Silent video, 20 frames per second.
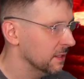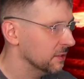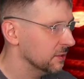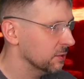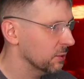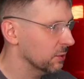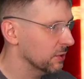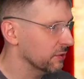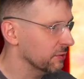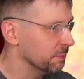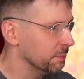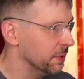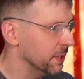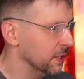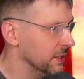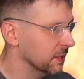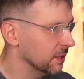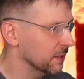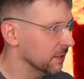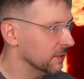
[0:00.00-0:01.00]
sort of
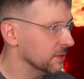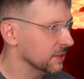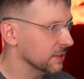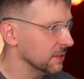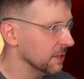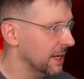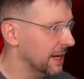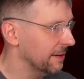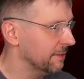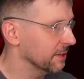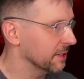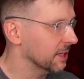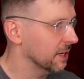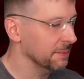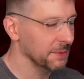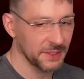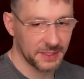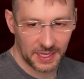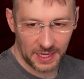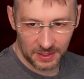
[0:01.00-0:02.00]
pillars and lava
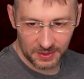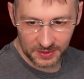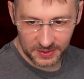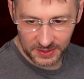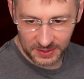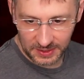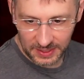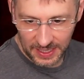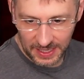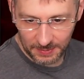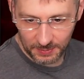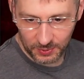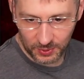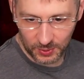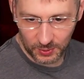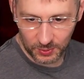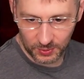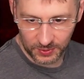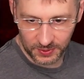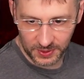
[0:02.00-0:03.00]
coming down. It's a lot
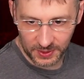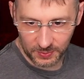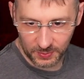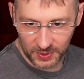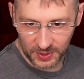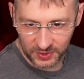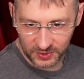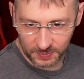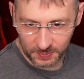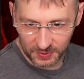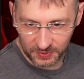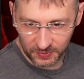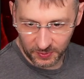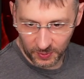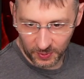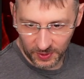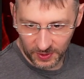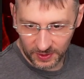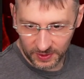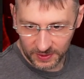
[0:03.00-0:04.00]
cooler than it was
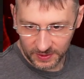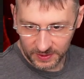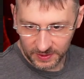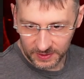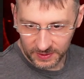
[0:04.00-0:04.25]
before.